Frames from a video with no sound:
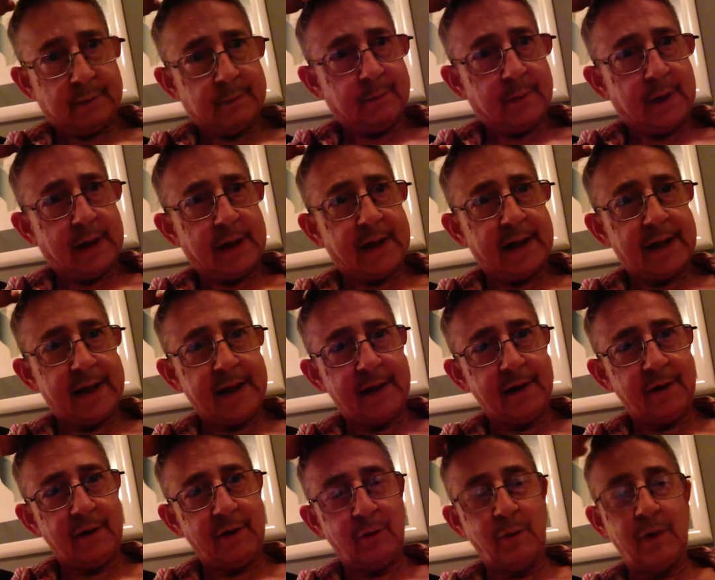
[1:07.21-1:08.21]
my
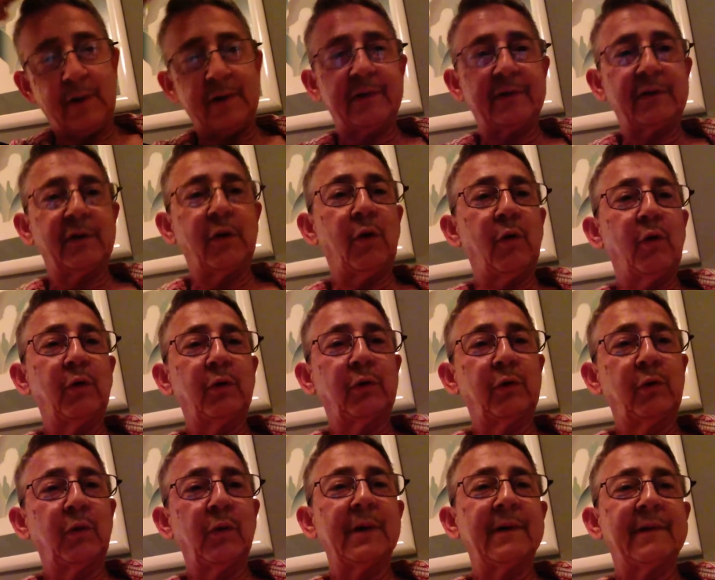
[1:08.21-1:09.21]
hair was so
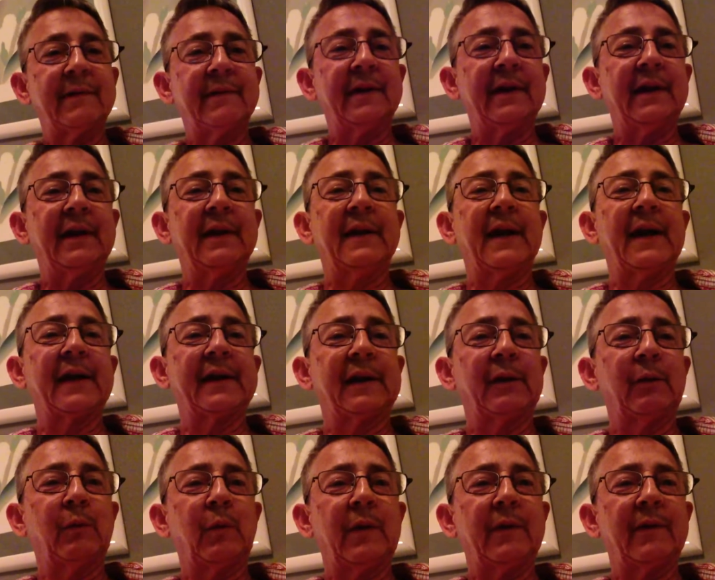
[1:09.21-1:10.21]
greasy that
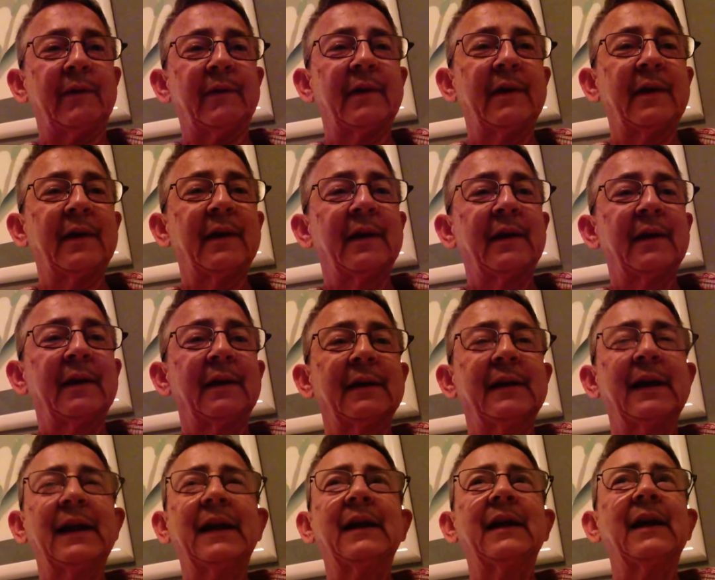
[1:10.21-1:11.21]
it was
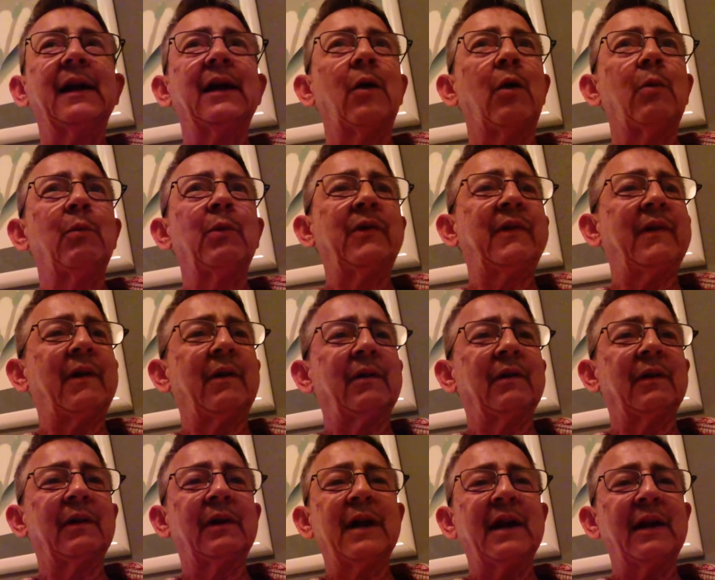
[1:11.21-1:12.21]
like it almost started
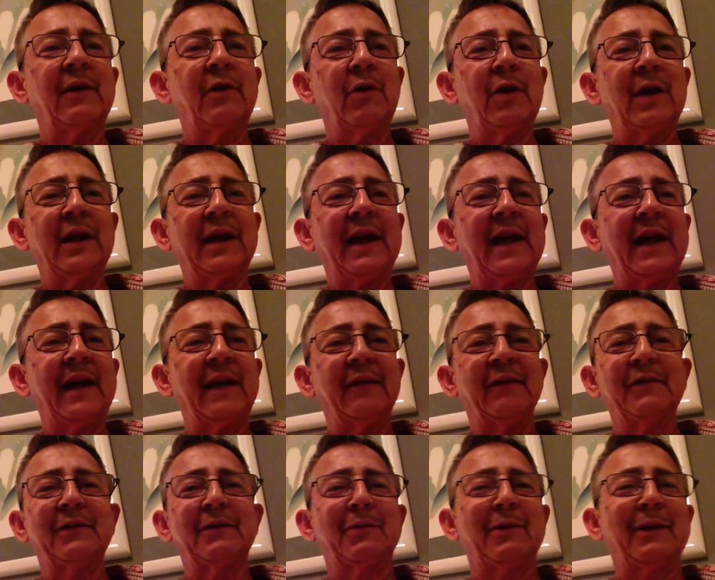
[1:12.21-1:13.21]
looking good again. It
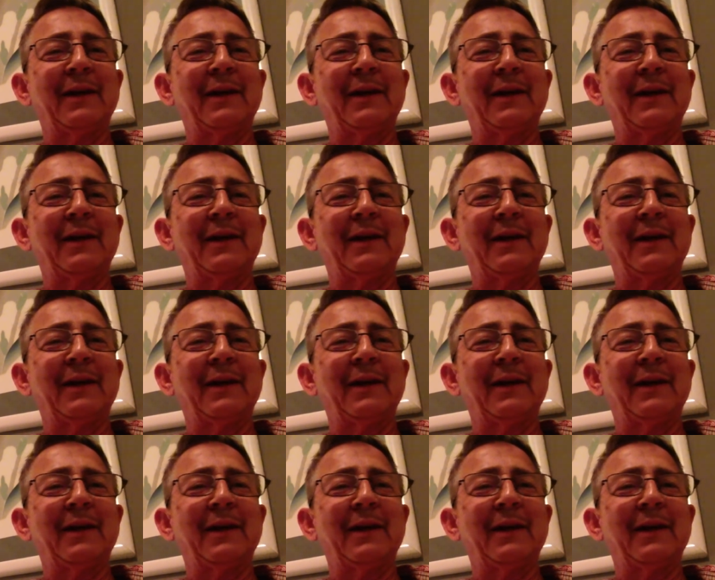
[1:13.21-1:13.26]
was